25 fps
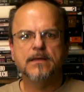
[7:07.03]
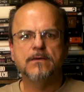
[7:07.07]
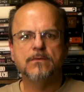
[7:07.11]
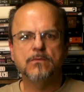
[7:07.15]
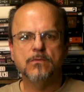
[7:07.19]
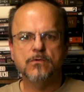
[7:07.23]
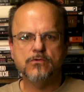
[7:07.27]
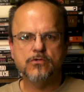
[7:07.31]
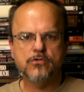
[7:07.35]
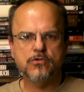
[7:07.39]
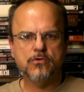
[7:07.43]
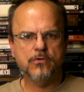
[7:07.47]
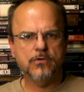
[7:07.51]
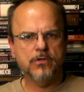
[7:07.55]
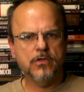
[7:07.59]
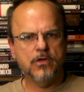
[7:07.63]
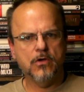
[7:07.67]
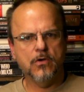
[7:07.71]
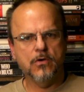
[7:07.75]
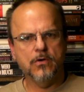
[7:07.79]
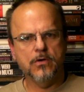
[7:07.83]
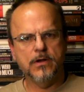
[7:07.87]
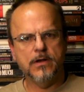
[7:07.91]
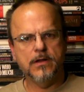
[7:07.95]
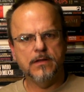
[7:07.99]
Well, sure you
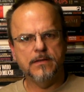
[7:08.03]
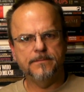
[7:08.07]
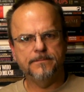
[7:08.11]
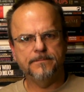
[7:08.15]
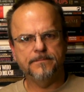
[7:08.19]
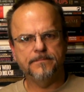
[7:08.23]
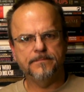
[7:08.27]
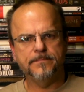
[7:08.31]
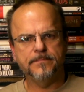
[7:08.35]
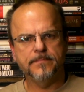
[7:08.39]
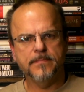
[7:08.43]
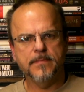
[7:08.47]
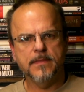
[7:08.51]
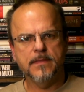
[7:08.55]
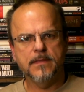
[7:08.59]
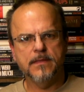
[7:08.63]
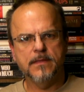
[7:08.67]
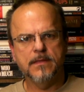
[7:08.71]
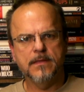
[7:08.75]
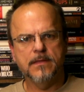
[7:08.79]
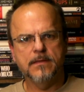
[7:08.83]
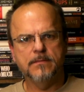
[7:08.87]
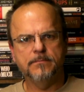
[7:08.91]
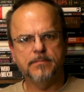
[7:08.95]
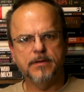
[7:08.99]
could.
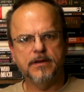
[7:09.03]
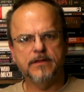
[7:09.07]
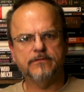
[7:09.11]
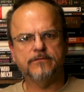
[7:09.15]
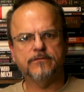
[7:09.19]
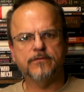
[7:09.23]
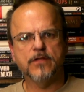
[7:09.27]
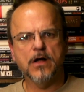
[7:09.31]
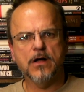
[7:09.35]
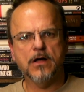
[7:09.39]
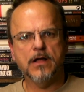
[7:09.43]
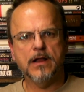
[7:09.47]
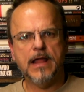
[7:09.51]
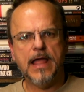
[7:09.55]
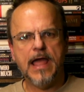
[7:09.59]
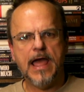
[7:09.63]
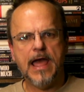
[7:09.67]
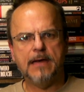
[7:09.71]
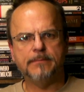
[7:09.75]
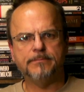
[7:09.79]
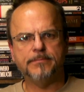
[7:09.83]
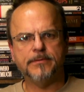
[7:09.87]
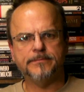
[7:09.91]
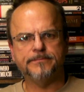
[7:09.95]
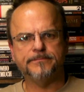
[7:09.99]
But it's not going to
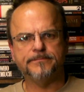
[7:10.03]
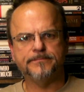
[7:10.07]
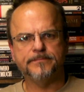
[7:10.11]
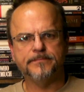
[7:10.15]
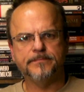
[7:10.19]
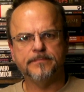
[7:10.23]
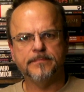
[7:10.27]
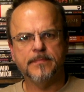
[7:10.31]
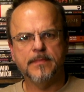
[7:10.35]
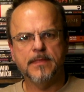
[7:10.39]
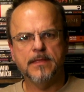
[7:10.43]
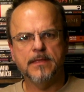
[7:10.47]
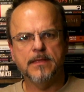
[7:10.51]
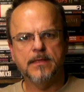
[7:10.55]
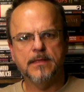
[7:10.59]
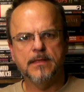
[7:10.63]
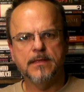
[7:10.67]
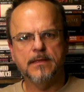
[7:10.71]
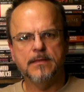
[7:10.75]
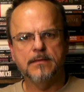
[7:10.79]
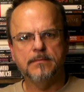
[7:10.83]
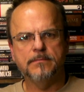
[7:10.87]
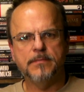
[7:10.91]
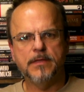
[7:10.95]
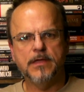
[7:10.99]
happen.
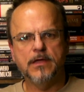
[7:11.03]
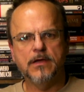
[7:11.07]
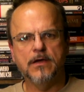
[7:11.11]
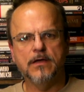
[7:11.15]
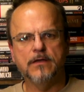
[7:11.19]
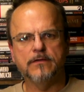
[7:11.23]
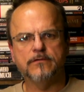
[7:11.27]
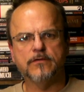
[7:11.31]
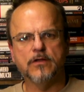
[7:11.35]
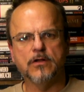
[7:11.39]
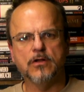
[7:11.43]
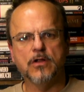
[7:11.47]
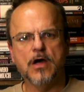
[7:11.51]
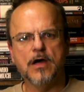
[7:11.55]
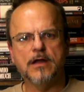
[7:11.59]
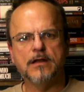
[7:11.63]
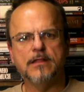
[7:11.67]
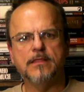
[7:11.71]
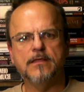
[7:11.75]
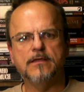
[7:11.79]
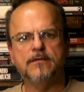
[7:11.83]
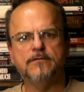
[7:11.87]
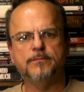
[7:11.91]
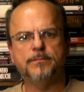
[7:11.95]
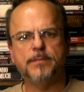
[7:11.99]
Because a lot of
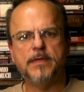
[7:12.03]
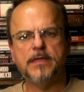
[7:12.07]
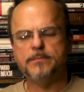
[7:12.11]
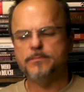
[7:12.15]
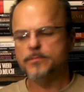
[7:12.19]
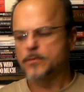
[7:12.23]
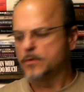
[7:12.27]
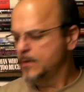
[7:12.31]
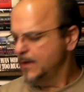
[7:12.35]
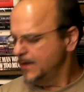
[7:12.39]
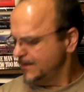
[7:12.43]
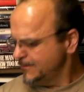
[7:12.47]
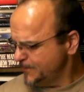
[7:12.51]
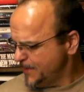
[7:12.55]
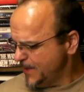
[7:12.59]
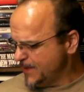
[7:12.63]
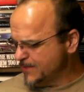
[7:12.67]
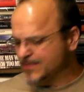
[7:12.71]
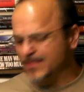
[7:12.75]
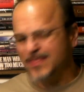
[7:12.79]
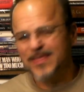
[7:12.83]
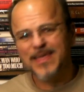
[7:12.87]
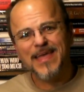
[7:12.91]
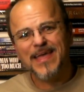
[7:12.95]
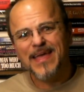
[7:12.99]
these people,
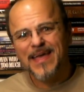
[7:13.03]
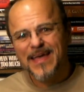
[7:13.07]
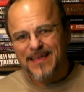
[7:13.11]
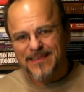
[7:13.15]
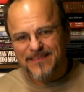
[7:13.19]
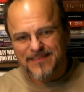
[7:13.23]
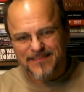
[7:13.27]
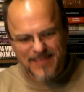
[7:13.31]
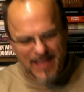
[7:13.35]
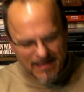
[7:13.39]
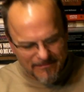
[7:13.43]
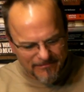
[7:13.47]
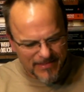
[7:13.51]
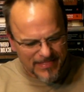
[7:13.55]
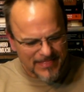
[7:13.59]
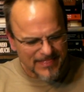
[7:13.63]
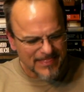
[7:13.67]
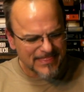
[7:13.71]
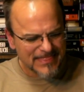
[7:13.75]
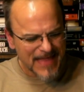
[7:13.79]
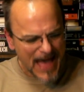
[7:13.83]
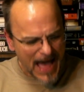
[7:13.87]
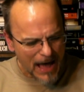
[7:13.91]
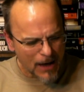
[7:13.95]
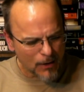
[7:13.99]
especially
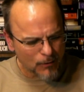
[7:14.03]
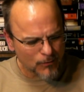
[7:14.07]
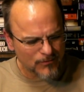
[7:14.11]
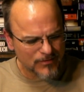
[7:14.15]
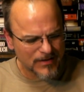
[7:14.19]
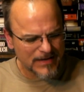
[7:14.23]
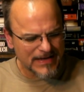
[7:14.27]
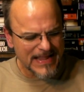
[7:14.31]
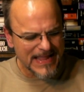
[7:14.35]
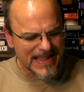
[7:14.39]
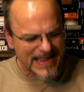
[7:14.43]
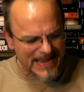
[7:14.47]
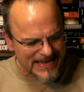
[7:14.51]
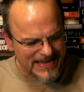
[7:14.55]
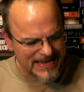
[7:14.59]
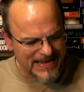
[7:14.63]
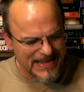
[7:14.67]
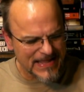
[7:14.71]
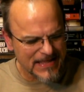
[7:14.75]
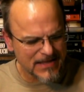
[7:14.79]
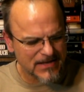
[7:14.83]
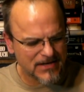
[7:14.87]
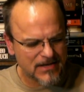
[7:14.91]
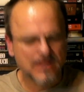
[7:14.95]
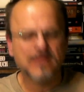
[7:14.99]
7,000
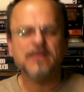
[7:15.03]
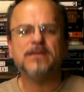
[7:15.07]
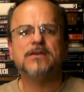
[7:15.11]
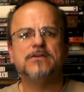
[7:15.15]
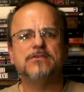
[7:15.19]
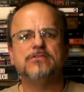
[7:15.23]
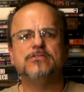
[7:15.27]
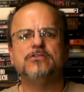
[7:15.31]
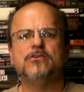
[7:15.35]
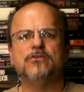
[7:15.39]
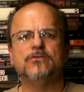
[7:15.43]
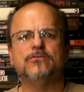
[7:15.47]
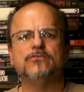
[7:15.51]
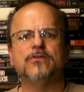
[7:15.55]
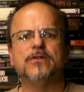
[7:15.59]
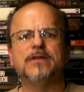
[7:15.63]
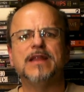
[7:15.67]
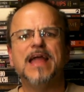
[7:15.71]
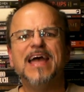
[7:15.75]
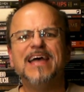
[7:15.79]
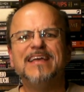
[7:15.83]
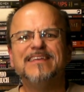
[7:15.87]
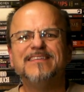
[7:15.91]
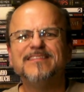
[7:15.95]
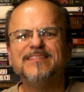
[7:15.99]
Indian children.
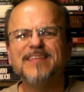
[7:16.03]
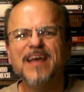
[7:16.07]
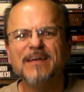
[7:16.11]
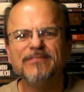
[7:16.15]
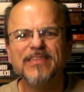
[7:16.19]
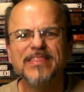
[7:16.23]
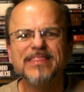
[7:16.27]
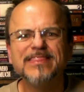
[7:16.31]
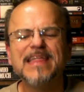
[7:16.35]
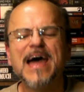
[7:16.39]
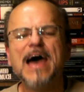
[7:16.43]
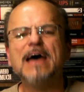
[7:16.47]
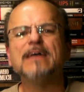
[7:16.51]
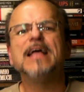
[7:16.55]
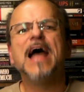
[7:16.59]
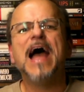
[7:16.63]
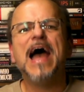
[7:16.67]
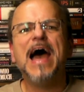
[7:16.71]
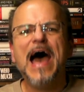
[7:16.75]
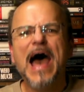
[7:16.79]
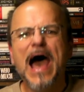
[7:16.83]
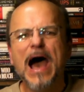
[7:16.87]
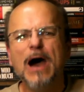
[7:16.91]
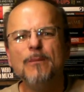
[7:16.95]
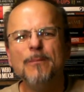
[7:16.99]
7,000.
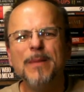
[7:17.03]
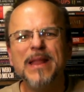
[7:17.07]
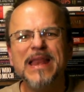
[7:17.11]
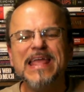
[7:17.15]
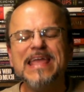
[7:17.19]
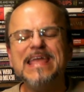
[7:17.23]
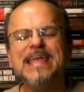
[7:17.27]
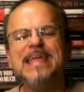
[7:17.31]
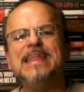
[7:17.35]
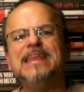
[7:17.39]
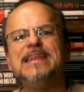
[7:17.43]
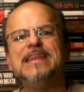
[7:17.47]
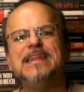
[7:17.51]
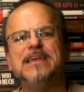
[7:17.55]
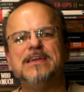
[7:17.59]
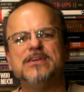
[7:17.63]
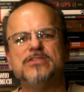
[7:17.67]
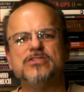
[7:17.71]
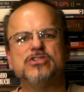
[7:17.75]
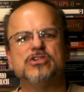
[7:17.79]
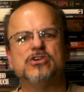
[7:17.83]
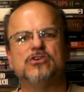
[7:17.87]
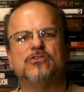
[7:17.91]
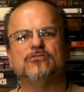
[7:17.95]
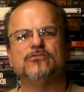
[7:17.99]
How many Indian
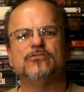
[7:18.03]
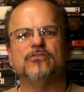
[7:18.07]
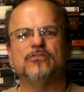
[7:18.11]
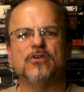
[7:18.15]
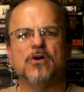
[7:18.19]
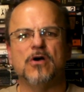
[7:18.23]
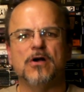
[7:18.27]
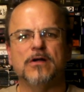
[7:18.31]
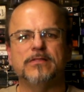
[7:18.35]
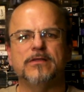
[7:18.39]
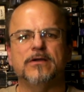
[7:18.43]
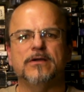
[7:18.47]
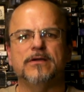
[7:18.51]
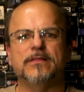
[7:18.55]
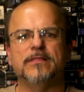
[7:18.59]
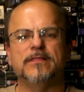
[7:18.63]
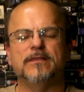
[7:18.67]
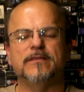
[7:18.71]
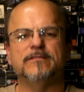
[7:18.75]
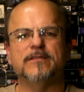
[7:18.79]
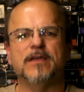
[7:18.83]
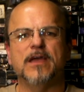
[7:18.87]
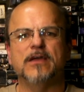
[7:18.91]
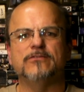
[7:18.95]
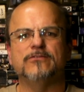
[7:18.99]
children are there in
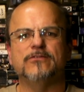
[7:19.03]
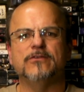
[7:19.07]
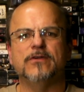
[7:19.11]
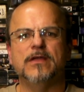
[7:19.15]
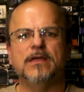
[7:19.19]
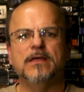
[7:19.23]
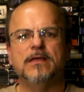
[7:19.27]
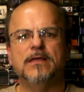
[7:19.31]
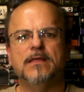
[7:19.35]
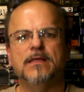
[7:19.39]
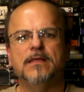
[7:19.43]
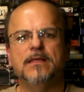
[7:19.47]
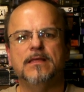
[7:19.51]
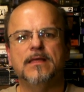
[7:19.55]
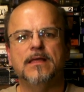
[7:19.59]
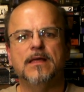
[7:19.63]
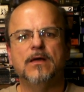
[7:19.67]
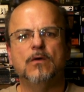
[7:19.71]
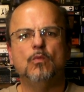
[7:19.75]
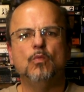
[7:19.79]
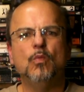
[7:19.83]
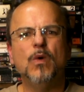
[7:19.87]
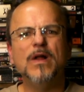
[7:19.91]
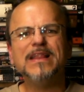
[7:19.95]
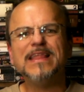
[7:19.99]
this country?
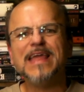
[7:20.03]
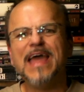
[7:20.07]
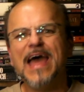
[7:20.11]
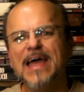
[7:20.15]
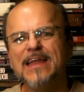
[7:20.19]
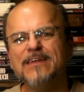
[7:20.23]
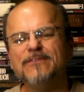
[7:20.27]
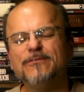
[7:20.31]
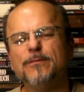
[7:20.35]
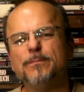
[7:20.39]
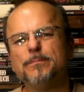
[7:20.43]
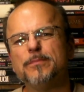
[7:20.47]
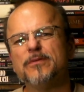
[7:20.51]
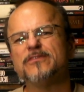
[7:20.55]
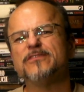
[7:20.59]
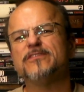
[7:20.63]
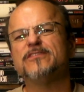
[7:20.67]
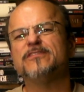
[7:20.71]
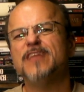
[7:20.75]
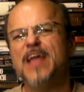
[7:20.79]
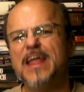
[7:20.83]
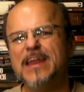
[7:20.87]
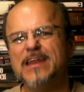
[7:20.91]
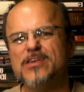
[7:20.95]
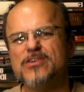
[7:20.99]
What kind of a
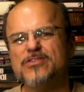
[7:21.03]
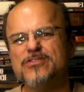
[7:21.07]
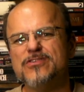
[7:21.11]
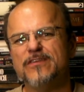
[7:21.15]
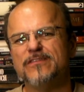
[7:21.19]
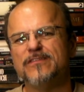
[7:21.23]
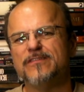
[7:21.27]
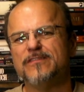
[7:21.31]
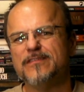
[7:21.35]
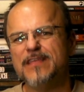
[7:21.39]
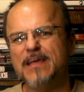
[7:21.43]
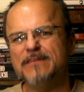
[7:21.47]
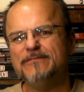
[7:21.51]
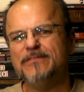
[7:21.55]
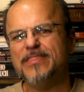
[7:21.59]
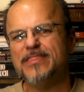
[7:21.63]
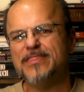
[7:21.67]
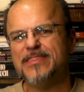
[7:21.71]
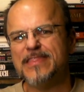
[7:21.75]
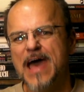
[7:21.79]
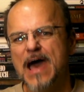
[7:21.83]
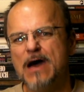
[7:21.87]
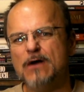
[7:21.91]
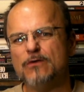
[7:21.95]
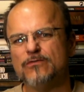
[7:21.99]
percentage is
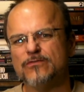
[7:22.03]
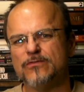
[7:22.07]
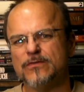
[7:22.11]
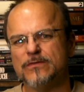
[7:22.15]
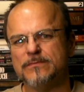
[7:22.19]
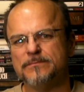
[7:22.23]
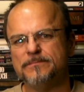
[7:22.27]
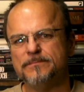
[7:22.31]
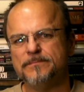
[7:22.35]
7,000